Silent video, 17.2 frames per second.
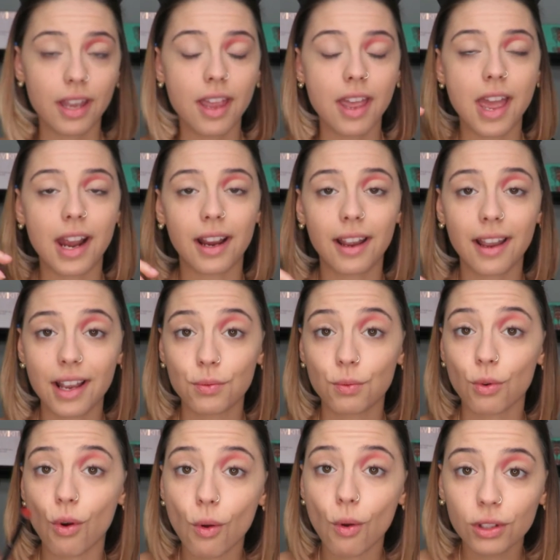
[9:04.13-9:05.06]
it. And
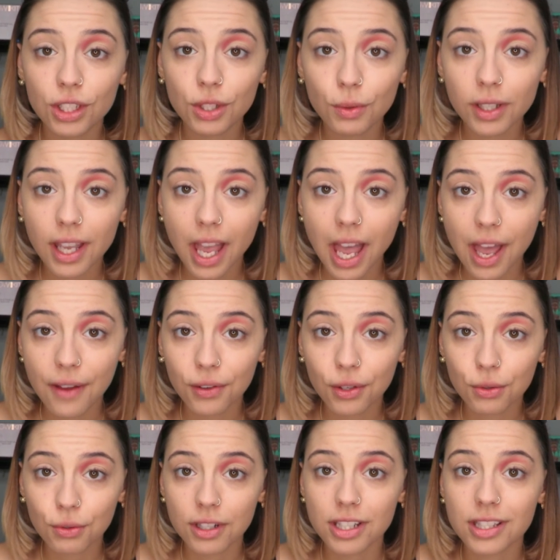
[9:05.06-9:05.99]
guys, we're only doing a
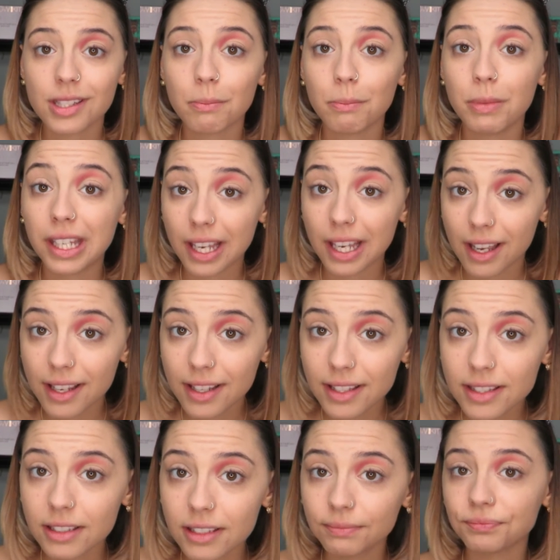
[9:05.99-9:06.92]
half crease
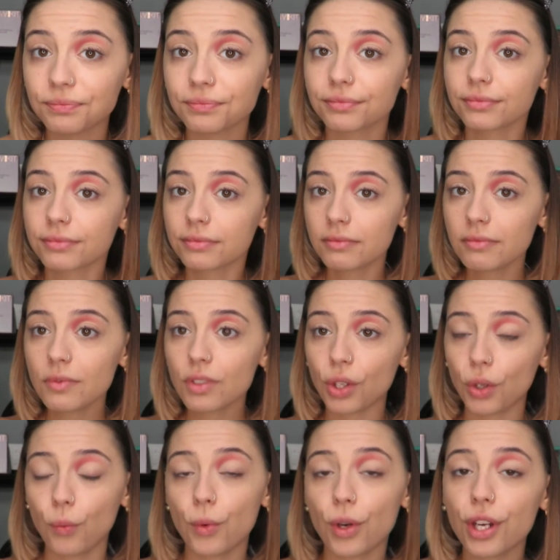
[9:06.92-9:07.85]
because
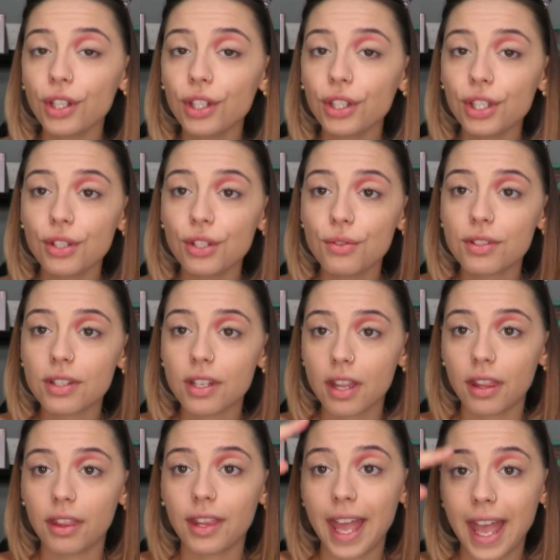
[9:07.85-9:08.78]
we're gonna use
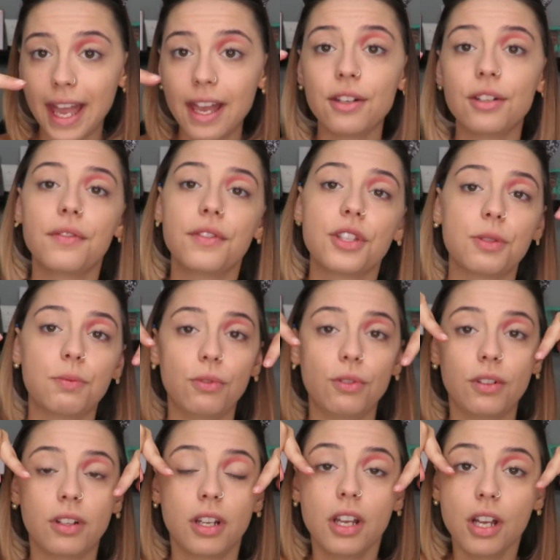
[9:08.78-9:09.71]
the handle of the
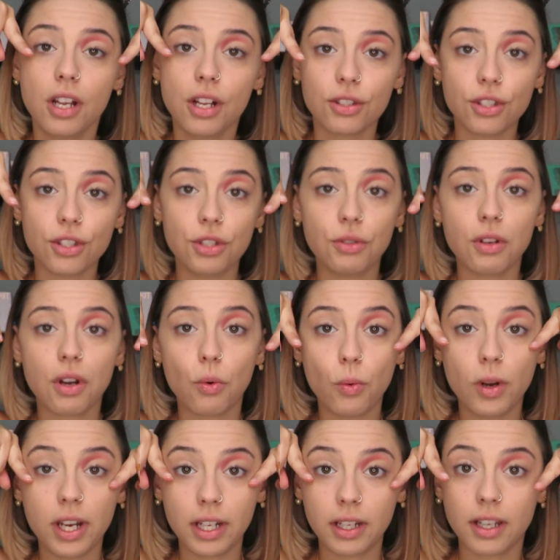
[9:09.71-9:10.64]
spoon to do a
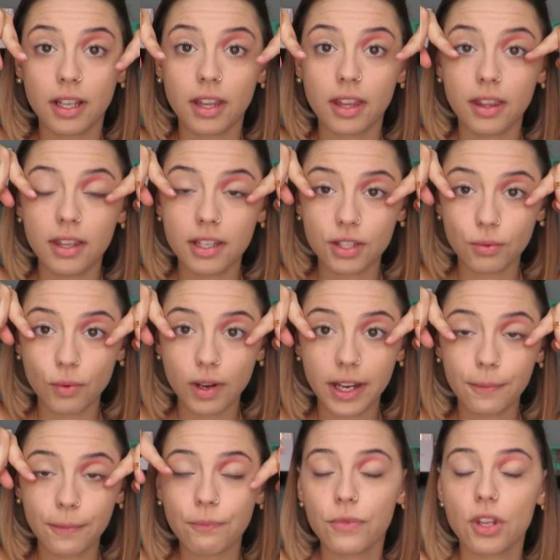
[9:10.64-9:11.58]
wing this
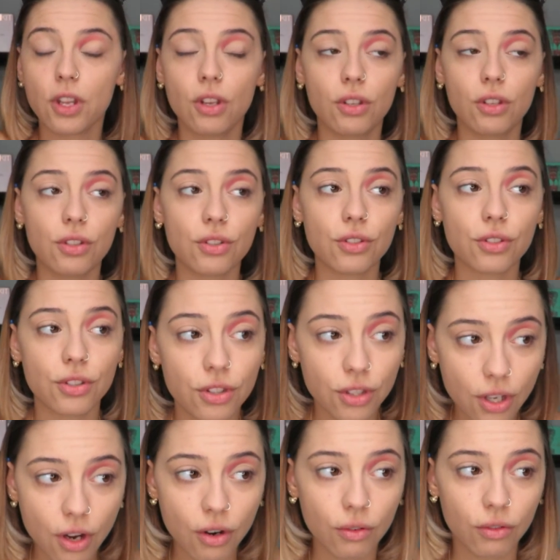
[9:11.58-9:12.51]
way.
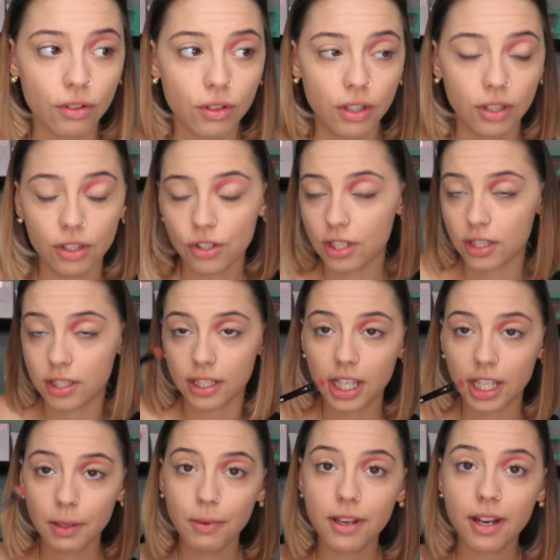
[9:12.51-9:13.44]
So
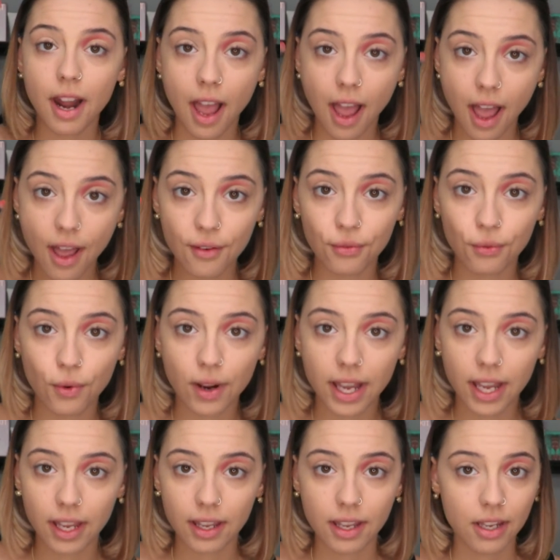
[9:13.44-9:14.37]
just keep it
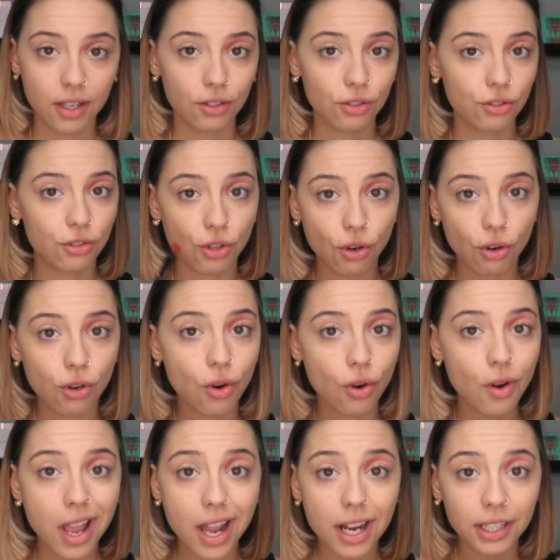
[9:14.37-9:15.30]
halfway. Don't
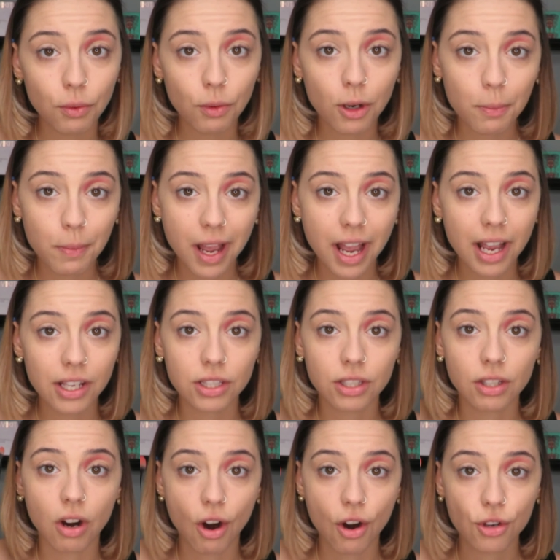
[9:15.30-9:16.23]
go anywhere
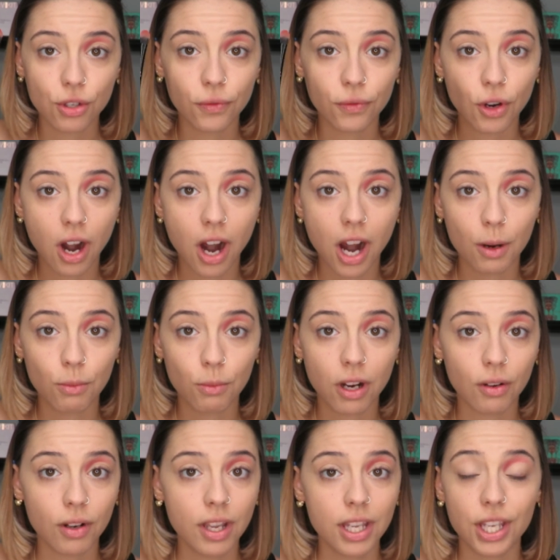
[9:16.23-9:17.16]
past the arch of your
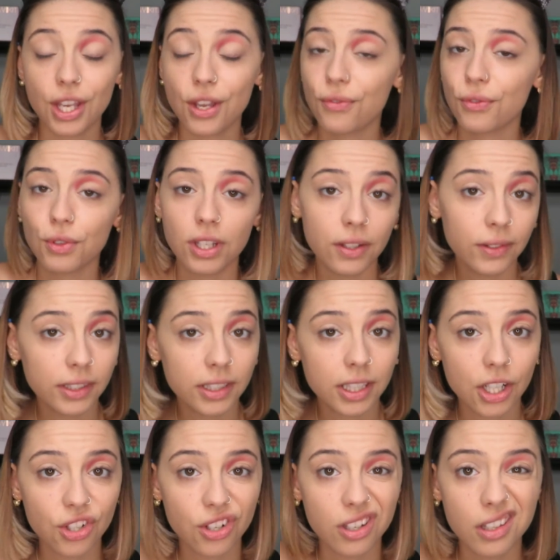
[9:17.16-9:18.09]
eyebrow. If you're even
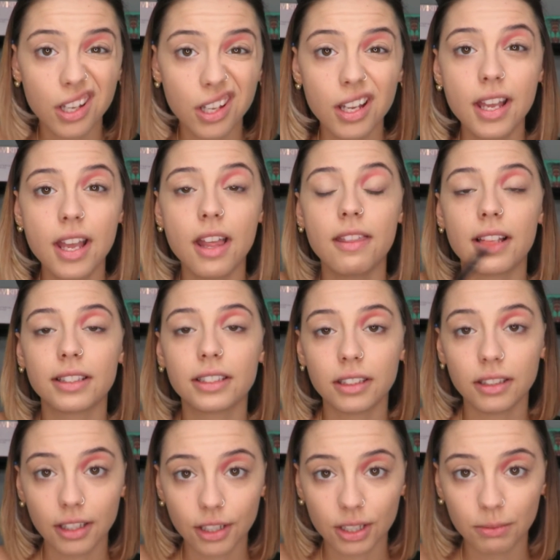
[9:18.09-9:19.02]
touching that,
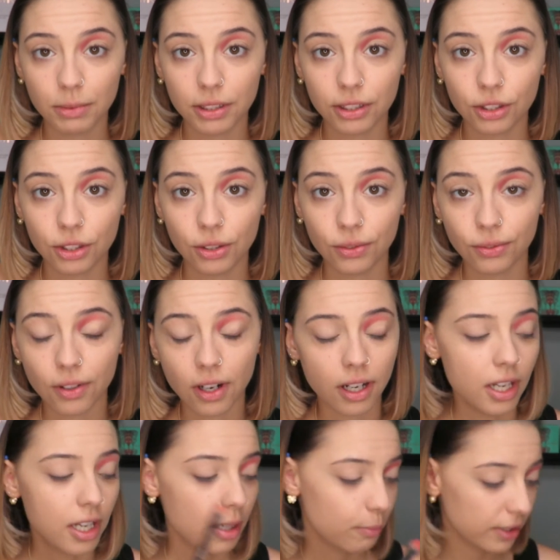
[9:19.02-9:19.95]
that's a little bit too
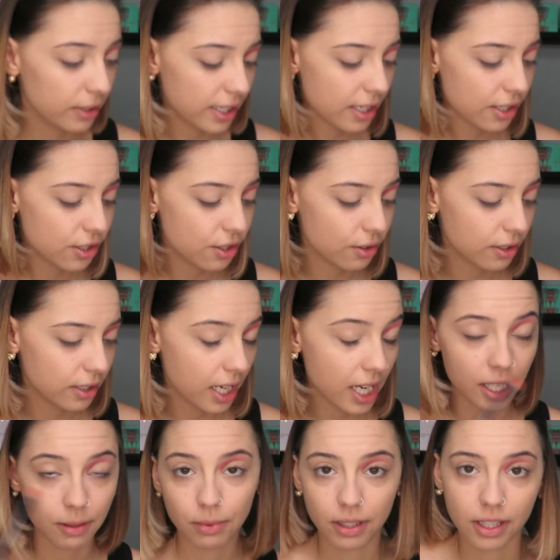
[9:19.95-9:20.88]
far, but that's
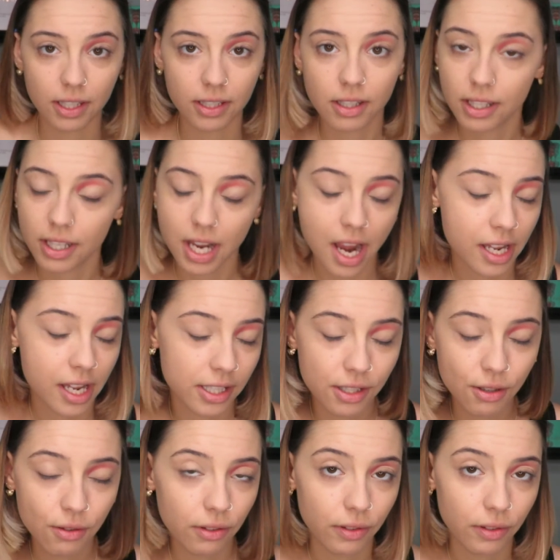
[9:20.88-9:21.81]
okay because it's
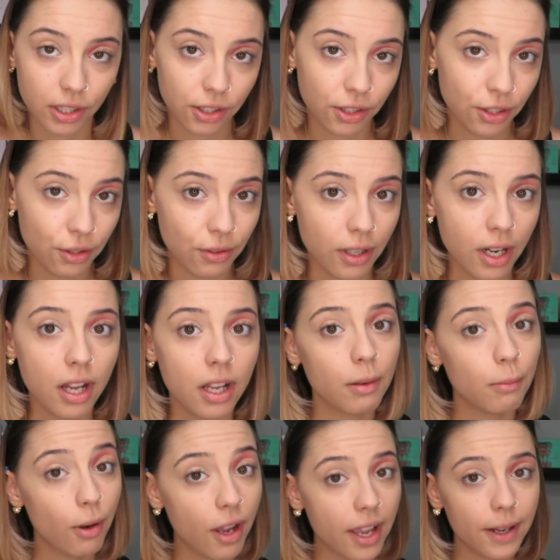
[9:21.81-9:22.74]
still a little cute.
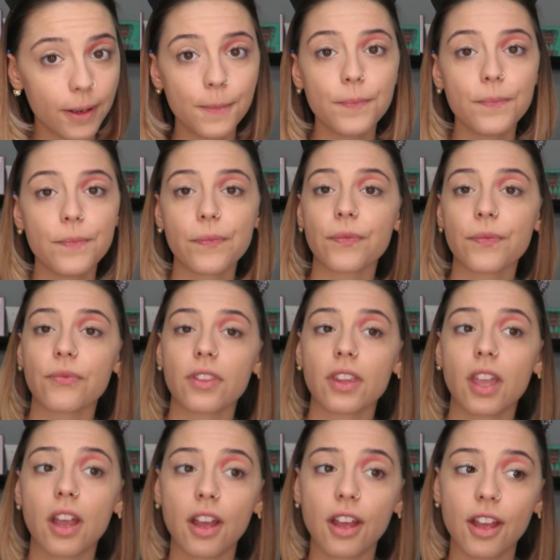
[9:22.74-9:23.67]
But
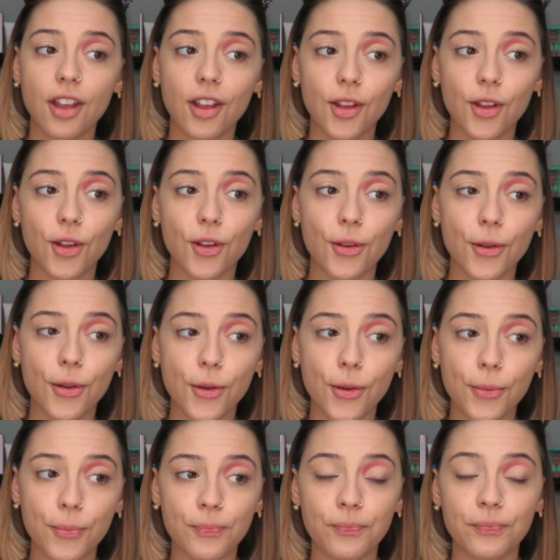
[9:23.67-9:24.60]

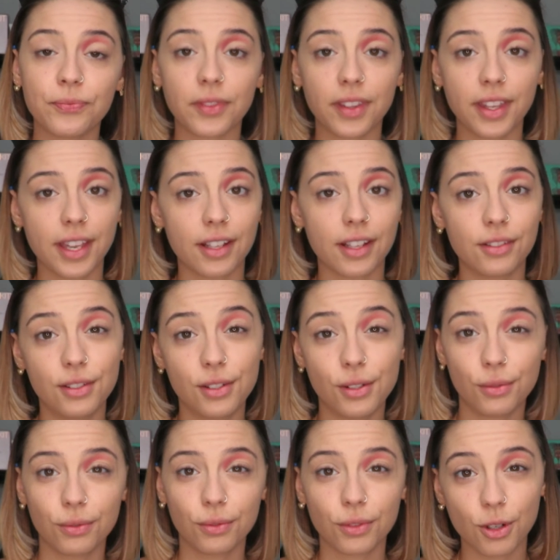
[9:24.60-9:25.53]
yeah,
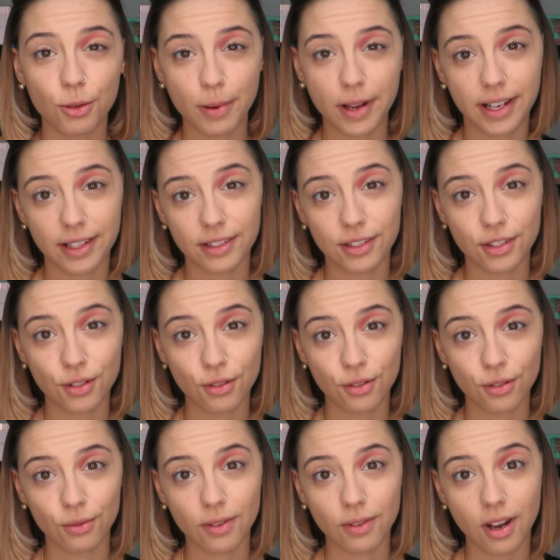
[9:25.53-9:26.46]
don't go past
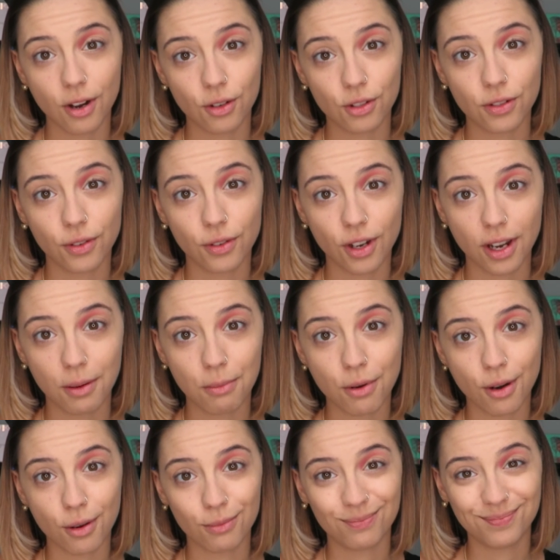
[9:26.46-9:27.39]
your arch of your
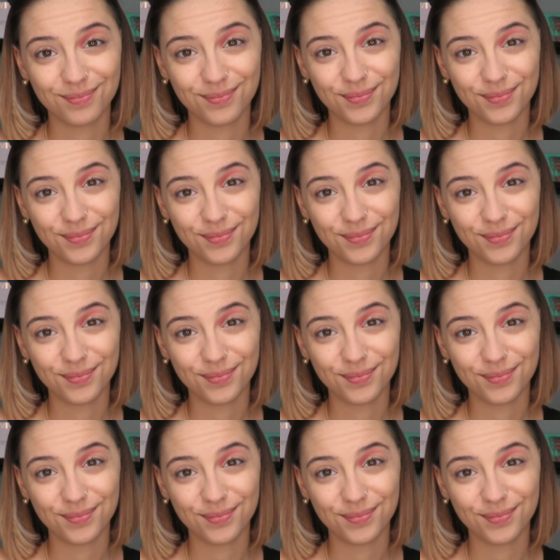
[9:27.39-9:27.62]
eyebrow.